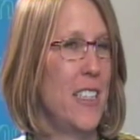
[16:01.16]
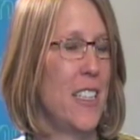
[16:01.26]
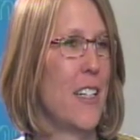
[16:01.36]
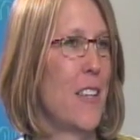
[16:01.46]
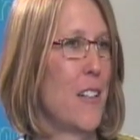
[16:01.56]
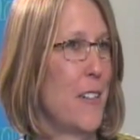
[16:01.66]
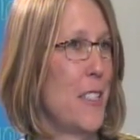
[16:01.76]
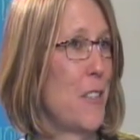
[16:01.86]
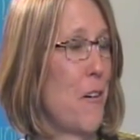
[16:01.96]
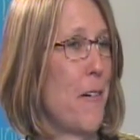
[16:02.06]
he did the throw,
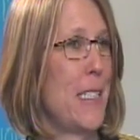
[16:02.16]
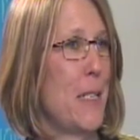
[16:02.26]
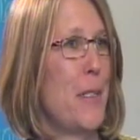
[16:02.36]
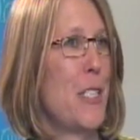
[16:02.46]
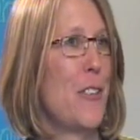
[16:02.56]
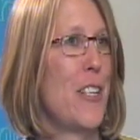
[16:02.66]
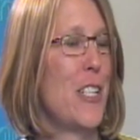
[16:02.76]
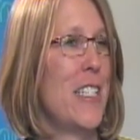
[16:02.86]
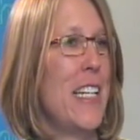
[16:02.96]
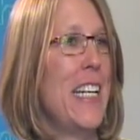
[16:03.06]
his throwing
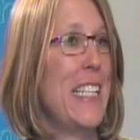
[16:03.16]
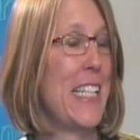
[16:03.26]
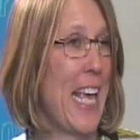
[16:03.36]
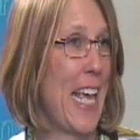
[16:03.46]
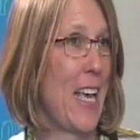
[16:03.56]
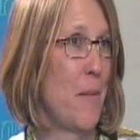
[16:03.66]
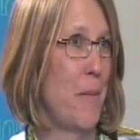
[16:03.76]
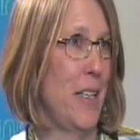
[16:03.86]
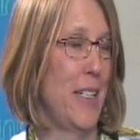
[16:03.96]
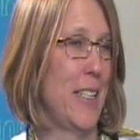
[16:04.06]
demonstration, then he did a hand
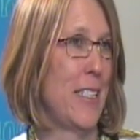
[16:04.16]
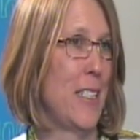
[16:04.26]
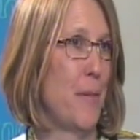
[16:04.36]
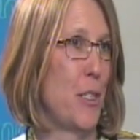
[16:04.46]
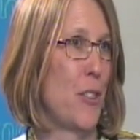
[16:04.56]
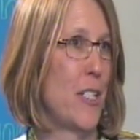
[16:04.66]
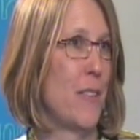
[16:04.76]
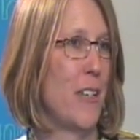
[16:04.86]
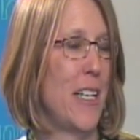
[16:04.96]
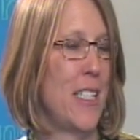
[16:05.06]
building
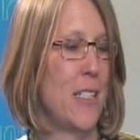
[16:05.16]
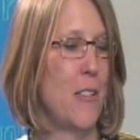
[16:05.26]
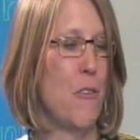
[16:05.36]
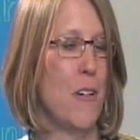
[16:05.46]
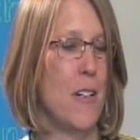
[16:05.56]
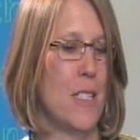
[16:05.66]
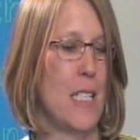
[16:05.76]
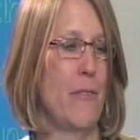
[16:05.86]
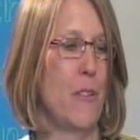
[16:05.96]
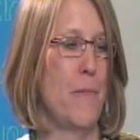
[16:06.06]
demonstration where he did coils
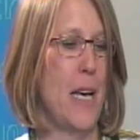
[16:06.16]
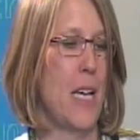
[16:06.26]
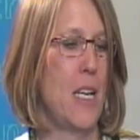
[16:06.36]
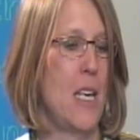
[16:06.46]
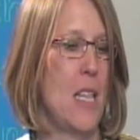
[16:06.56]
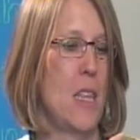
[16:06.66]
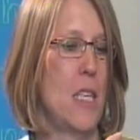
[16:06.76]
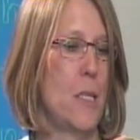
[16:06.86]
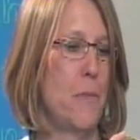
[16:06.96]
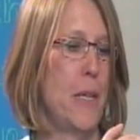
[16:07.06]
that were about
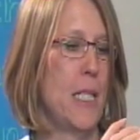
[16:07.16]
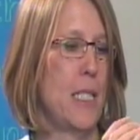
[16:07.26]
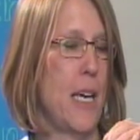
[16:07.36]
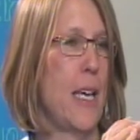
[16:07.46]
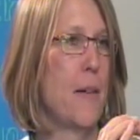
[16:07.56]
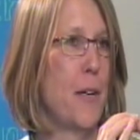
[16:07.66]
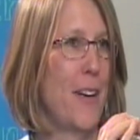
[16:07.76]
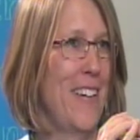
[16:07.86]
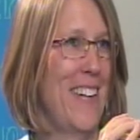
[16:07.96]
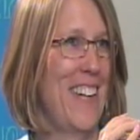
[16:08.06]
this big in
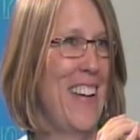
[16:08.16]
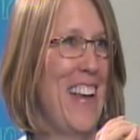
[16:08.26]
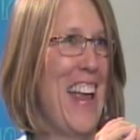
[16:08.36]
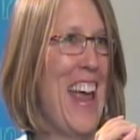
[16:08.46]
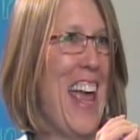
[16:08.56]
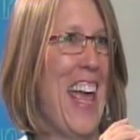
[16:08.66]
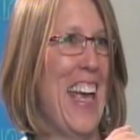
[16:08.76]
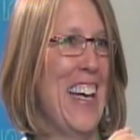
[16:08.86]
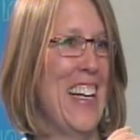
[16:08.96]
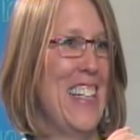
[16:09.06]
diameter. Uh -huh.
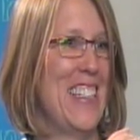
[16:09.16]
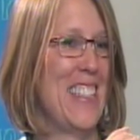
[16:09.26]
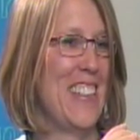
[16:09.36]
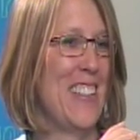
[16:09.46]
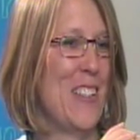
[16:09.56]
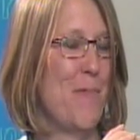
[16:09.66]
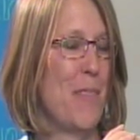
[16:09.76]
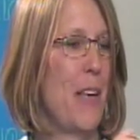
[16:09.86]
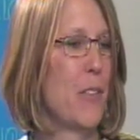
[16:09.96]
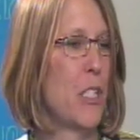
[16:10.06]
And um,
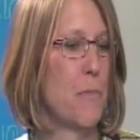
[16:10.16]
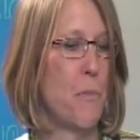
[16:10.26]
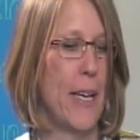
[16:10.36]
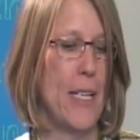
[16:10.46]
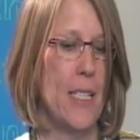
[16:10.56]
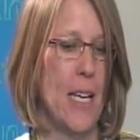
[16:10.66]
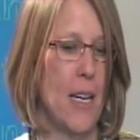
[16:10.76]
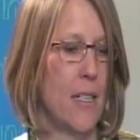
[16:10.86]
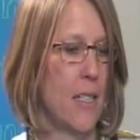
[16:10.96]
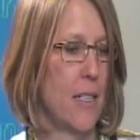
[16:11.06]
he was just breaking
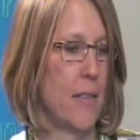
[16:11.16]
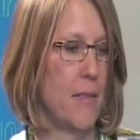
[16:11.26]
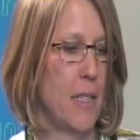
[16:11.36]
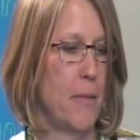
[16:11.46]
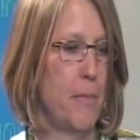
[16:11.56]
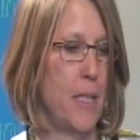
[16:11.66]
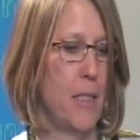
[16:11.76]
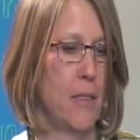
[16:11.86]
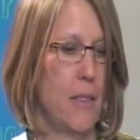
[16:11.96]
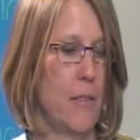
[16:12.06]
down a, a, big,
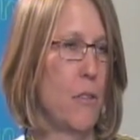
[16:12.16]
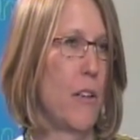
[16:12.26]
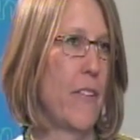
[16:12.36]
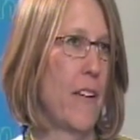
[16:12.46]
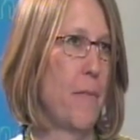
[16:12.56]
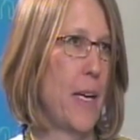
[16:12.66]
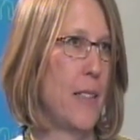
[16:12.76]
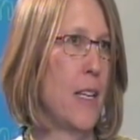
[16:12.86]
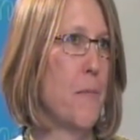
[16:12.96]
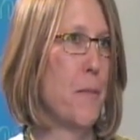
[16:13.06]
you know, 25
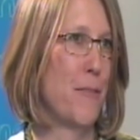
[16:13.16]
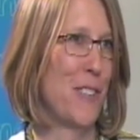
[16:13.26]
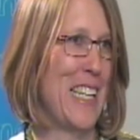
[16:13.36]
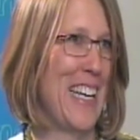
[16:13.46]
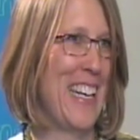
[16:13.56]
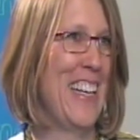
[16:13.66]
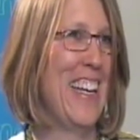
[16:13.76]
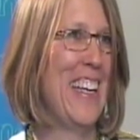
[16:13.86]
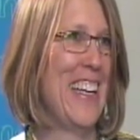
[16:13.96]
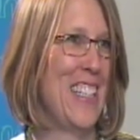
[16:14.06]
pound lump of clay
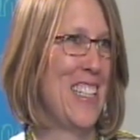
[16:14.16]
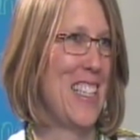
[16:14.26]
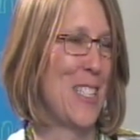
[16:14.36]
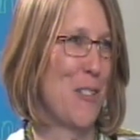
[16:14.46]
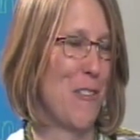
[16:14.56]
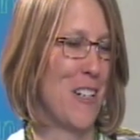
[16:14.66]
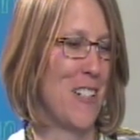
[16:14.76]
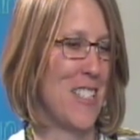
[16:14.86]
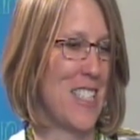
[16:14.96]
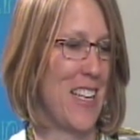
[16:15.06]
into these
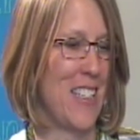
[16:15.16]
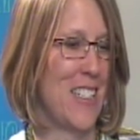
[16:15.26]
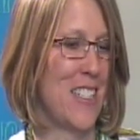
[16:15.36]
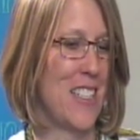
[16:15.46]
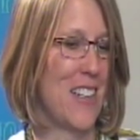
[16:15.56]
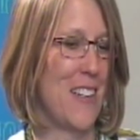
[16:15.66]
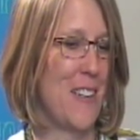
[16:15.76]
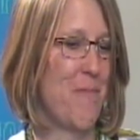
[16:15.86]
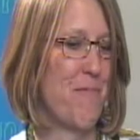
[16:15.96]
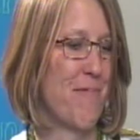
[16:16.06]
coils. And um,